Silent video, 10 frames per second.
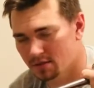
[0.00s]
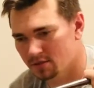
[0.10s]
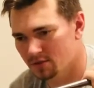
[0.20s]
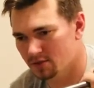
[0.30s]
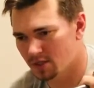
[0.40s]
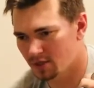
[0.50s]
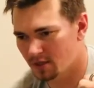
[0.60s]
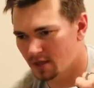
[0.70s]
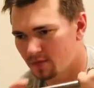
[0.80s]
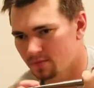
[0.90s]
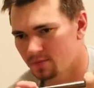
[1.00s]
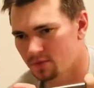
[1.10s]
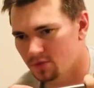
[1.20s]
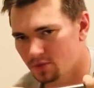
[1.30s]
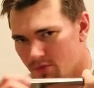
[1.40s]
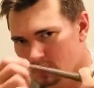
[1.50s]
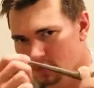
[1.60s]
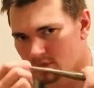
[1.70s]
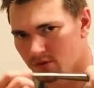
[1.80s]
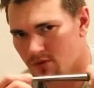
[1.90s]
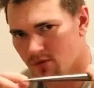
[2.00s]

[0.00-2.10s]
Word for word: So say you got a super